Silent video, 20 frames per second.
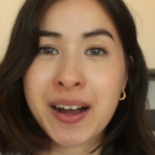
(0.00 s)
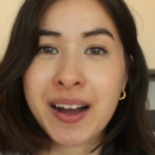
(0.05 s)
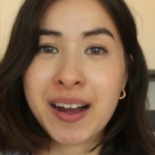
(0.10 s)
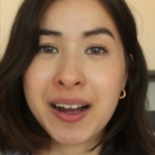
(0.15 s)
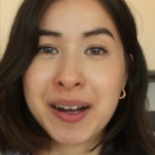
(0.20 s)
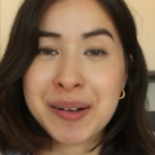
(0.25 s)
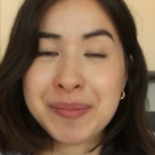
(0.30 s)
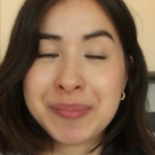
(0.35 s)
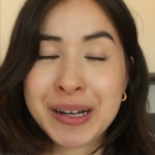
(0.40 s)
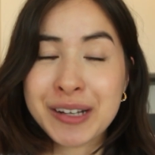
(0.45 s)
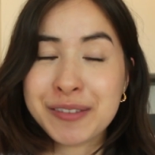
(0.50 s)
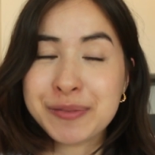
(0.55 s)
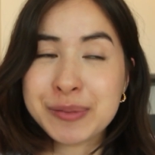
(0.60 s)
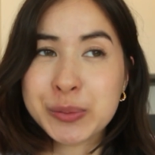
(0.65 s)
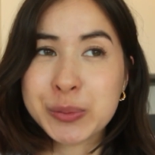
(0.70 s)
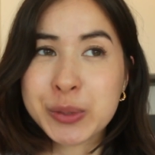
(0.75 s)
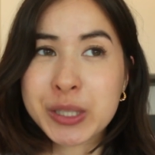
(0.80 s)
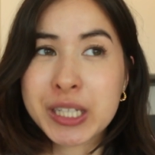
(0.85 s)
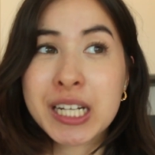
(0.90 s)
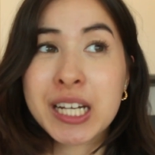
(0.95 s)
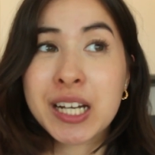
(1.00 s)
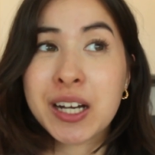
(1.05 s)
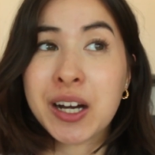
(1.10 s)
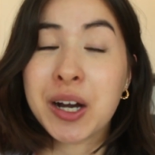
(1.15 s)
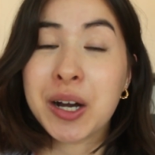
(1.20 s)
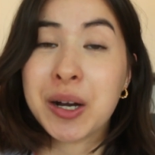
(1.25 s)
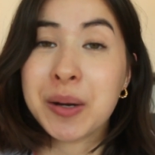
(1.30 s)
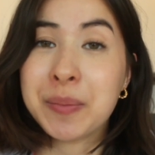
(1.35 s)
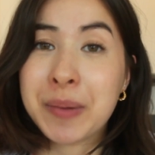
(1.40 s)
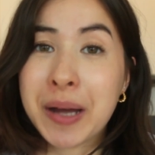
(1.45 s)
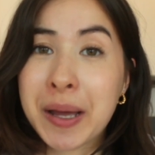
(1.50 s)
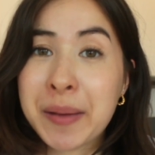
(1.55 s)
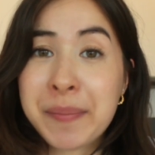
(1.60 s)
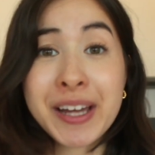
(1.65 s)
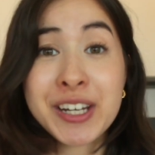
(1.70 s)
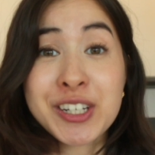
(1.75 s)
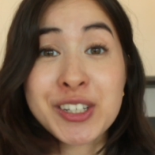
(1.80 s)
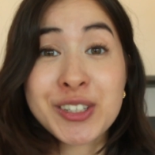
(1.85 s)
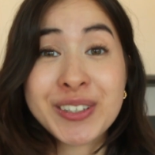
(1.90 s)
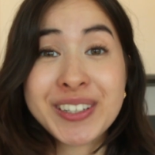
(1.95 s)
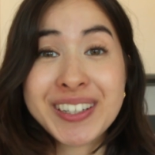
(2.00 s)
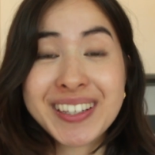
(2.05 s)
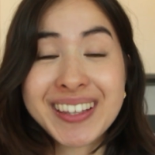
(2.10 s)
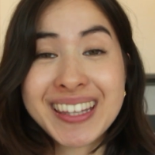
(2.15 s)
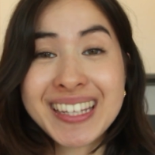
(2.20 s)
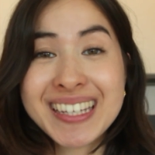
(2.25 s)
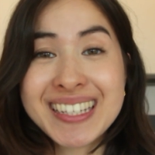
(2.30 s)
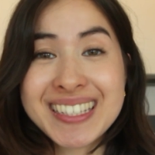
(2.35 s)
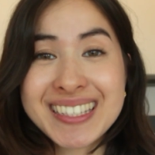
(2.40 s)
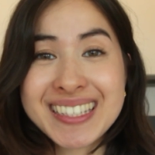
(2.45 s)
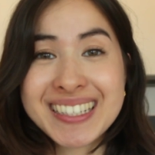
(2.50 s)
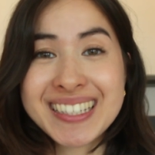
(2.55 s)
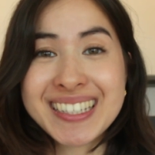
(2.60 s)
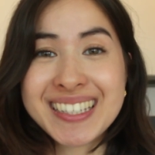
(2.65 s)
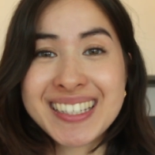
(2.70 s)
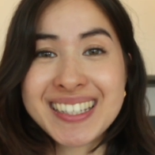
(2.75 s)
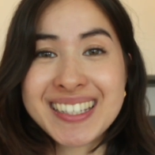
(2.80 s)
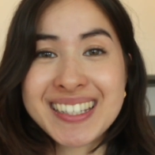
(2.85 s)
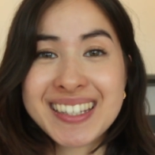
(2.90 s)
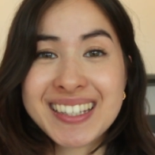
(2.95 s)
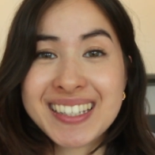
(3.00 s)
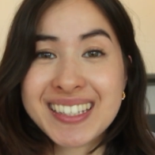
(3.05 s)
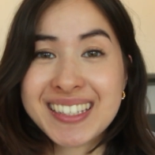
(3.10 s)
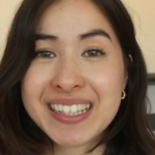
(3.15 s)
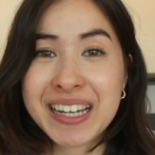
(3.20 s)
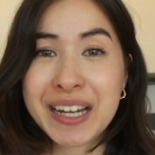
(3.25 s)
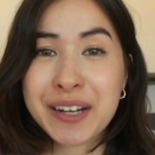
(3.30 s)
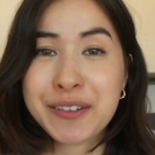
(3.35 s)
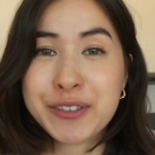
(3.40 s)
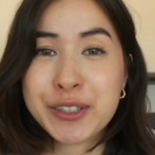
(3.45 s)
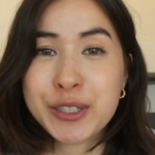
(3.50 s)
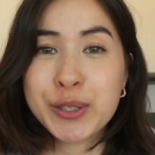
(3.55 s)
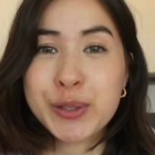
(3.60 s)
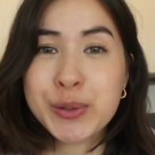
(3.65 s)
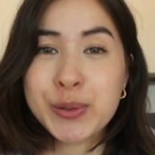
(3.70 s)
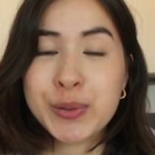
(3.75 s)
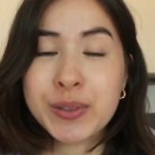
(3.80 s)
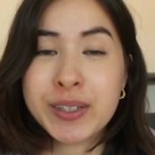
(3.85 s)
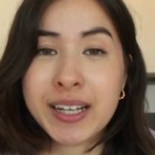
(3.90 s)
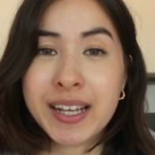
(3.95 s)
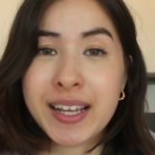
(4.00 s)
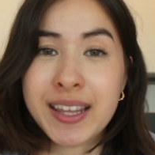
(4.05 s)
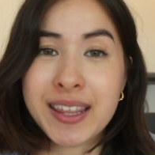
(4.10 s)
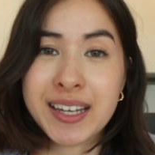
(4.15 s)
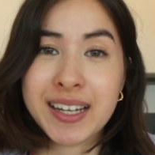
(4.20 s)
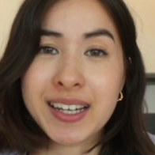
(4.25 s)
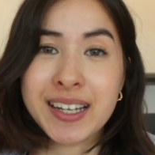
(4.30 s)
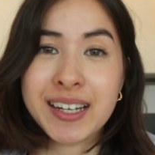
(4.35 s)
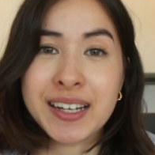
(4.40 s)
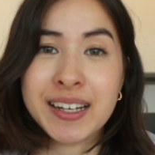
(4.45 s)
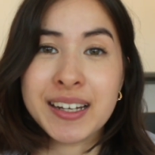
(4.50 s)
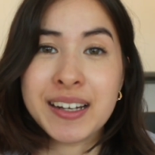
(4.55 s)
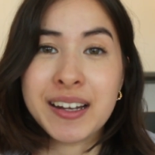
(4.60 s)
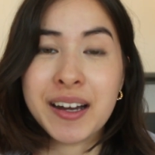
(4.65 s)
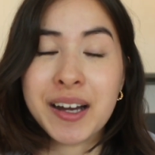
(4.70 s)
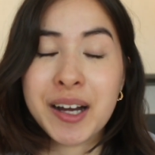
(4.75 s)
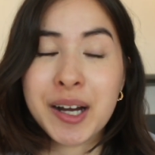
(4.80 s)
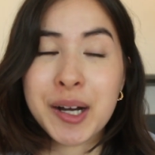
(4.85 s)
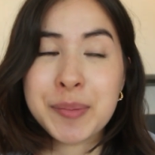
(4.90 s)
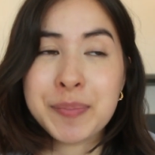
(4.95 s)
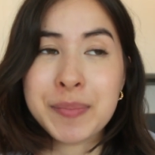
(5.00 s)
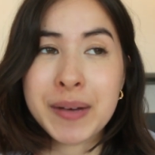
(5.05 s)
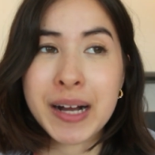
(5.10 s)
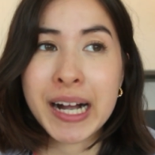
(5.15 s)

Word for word: Um, I've been working on my bachelor thesis this afternoon and then um,